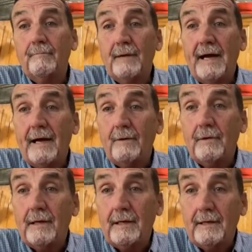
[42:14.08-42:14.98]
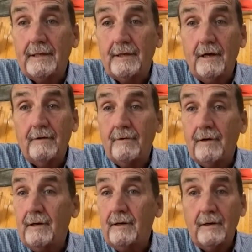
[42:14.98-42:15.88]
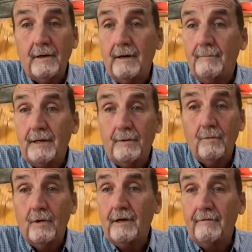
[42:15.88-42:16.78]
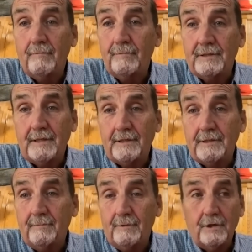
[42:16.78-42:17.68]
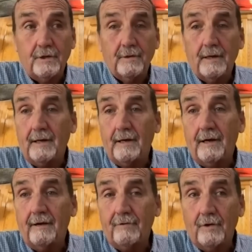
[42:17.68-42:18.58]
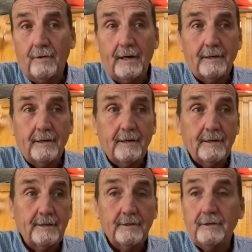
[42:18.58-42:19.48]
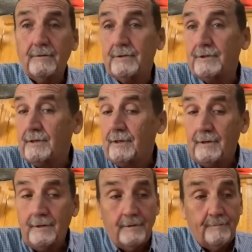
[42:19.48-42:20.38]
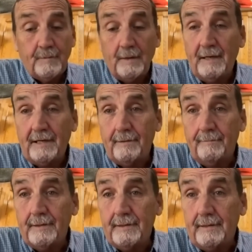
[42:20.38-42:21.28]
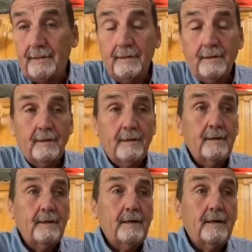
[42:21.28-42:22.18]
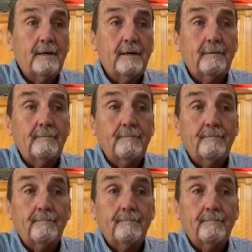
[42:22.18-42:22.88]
back when I leaned over. I mean, whatever possessed him to do that, I have no idea. I guess it was meant to be. Um,